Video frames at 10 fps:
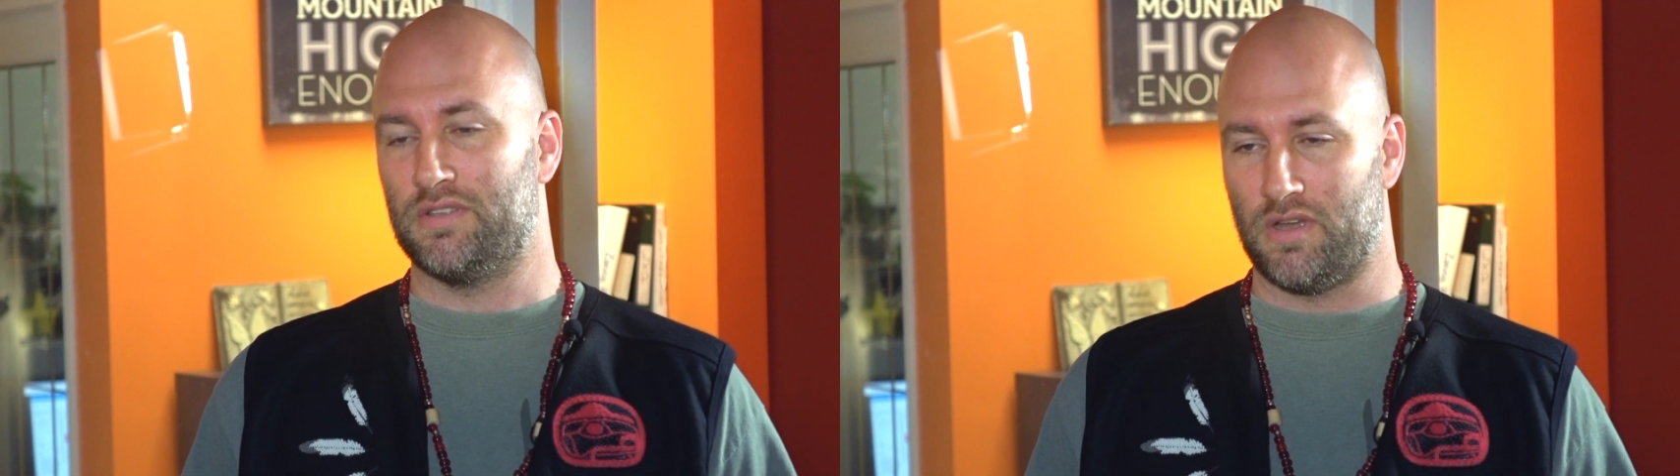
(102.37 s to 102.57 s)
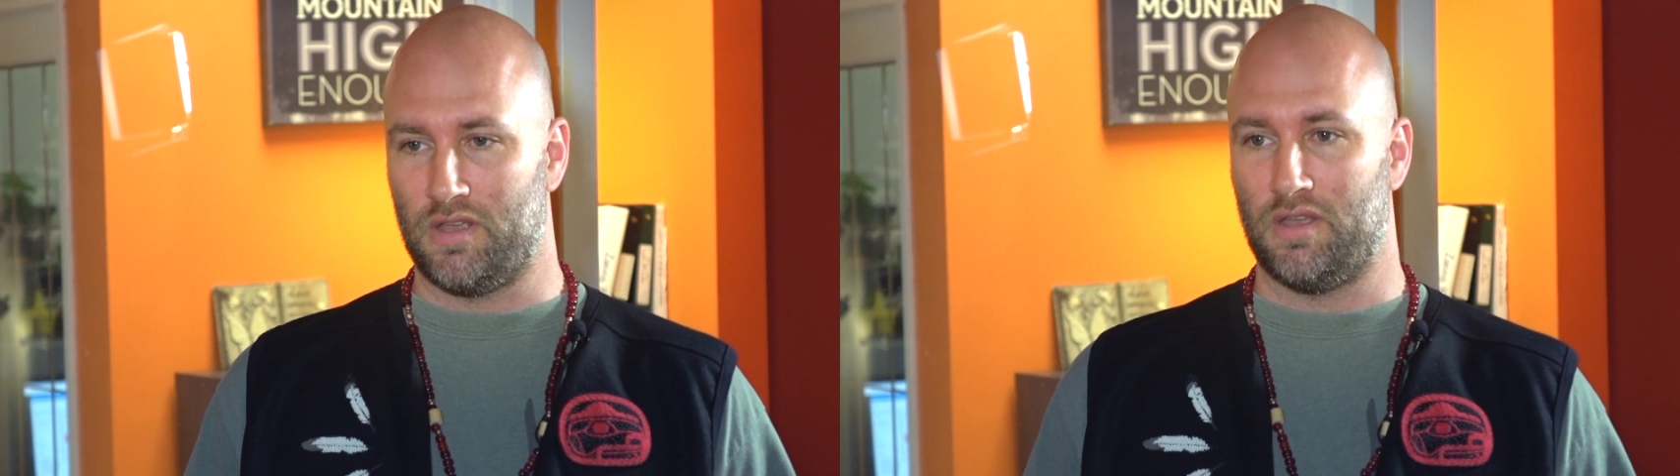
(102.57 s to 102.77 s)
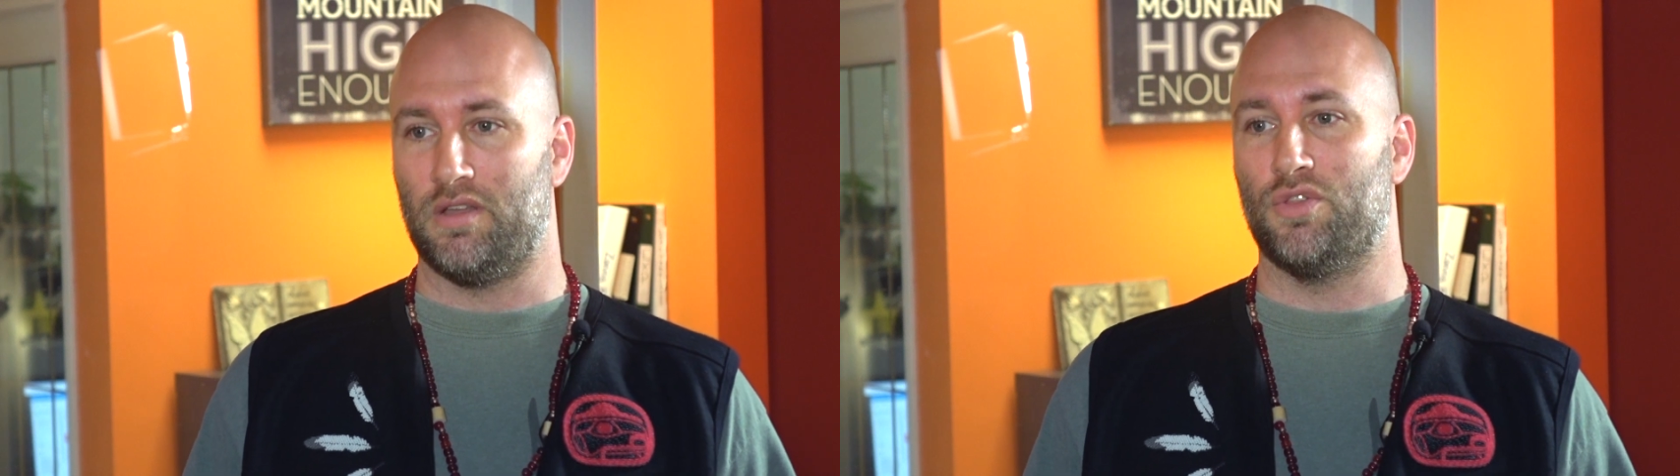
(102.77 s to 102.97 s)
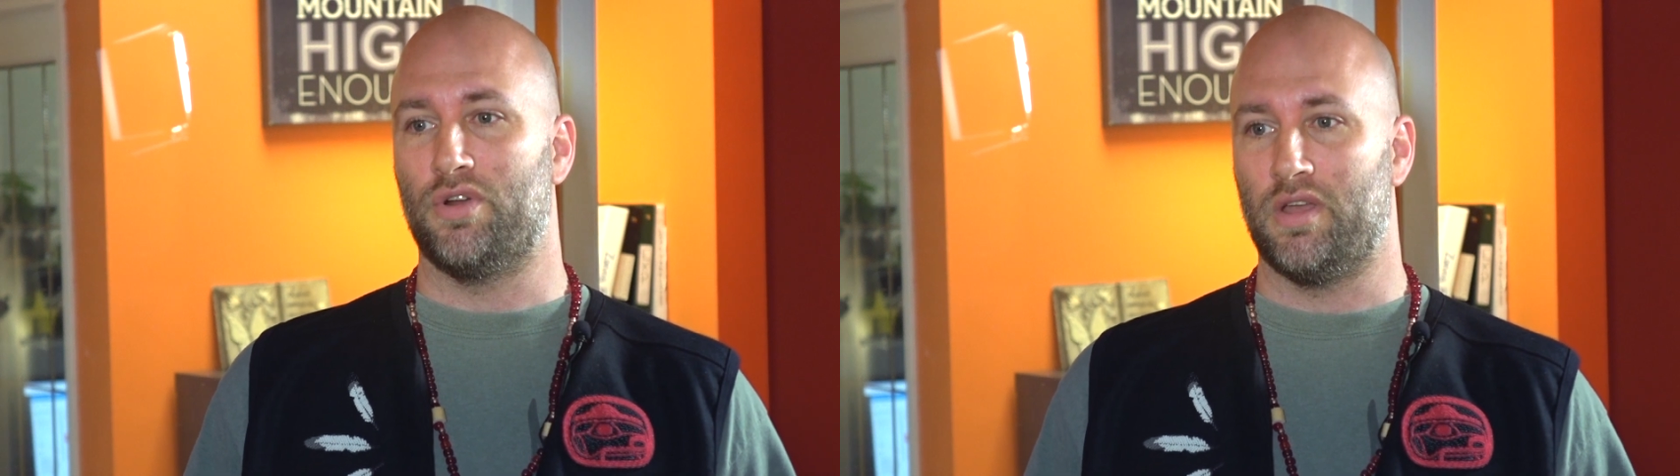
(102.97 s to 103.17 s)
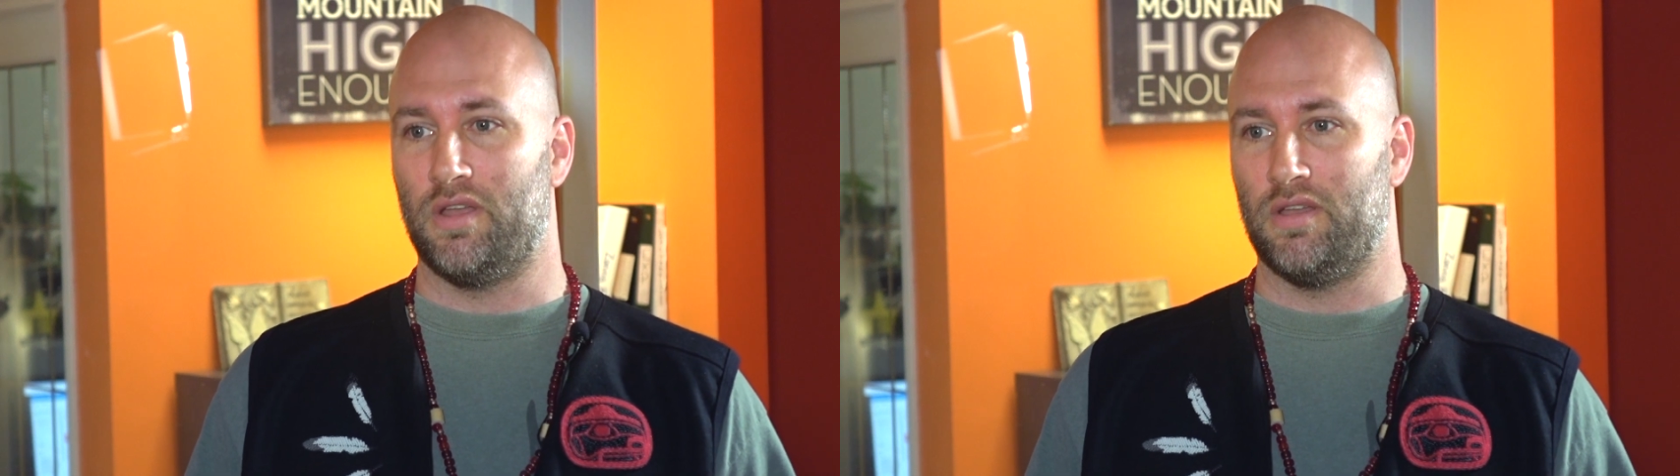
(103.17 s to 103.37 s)
studying,
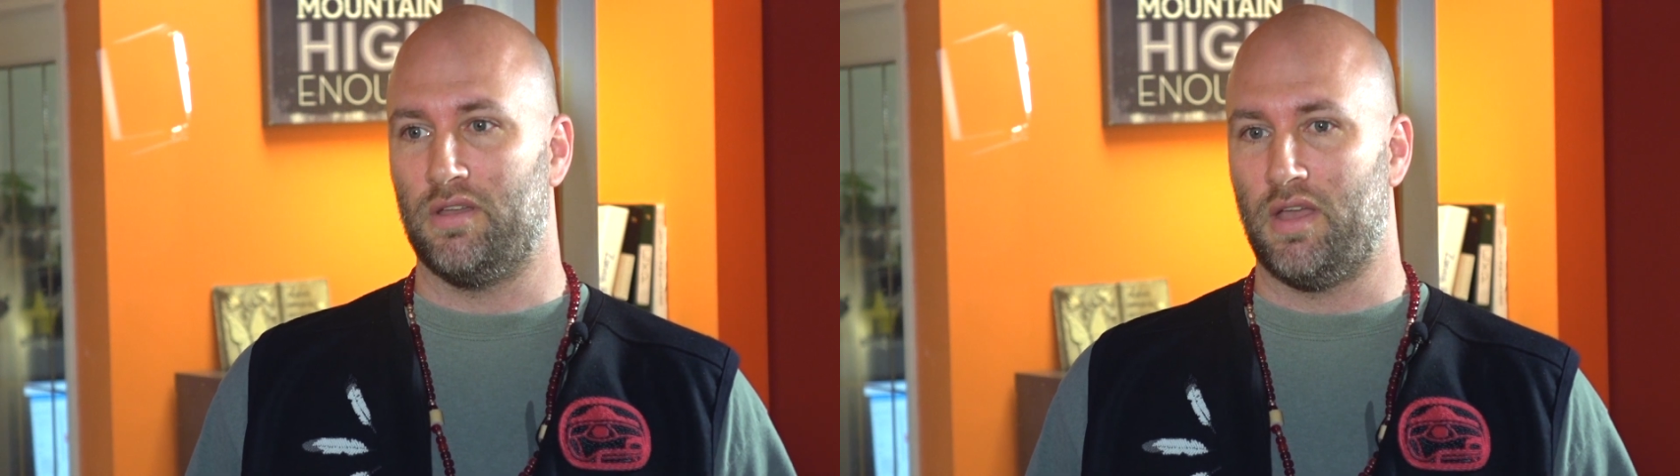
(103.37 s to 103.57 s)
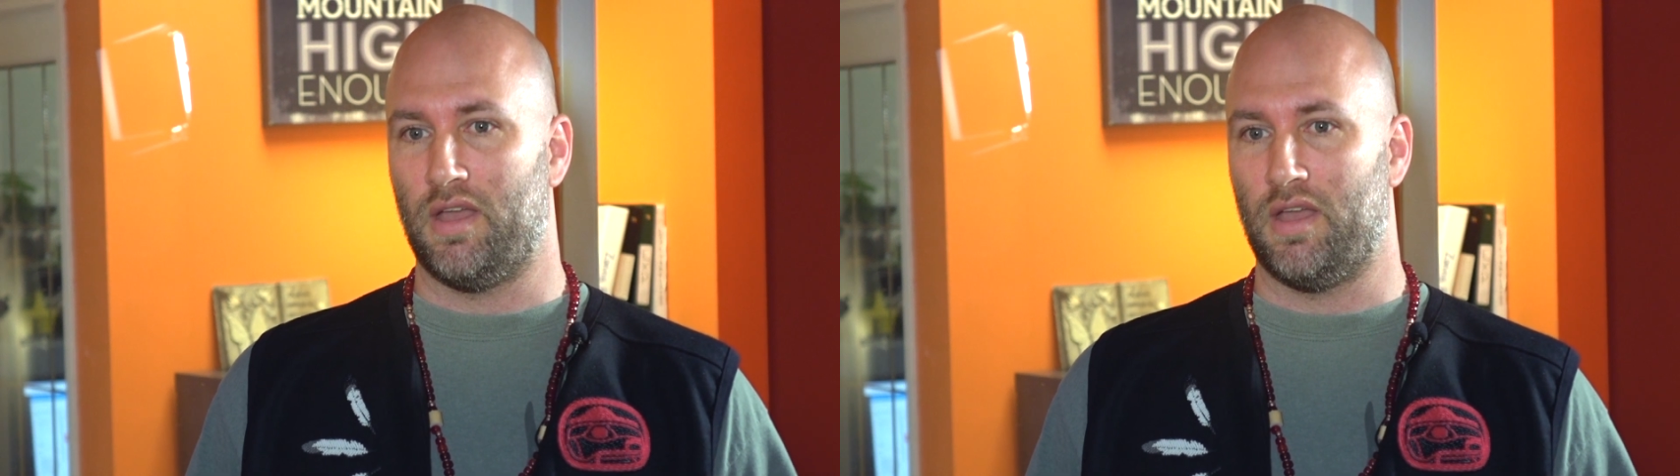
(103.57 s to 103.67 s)
learning.